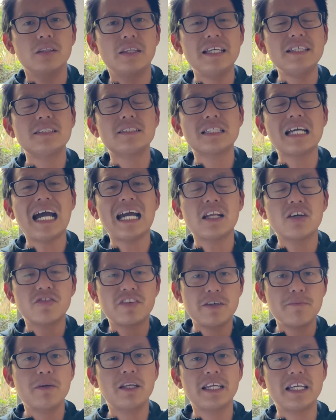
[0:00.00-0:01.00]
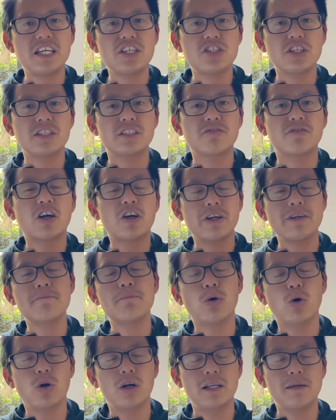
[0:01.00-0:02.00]
This kind of communication is very
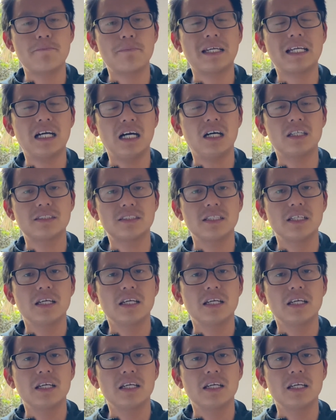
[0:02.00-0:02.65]
important because